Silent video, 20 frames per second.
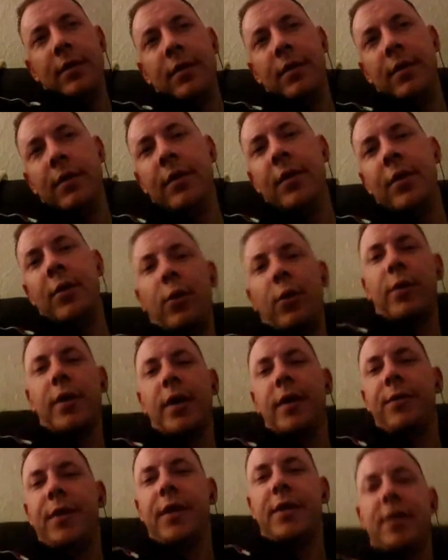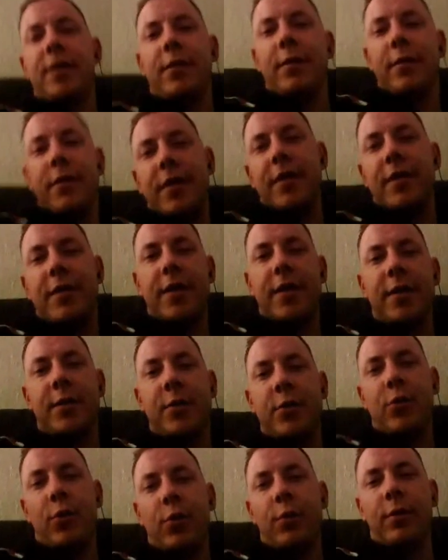The cognitive dissonance is
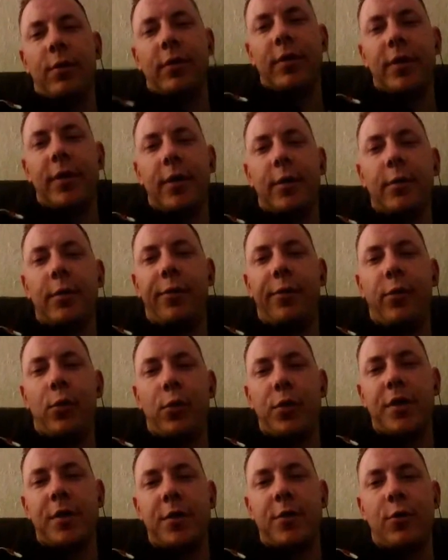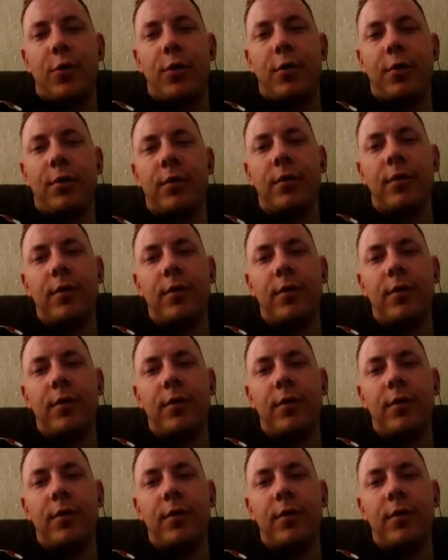strong. You know, the force is strong.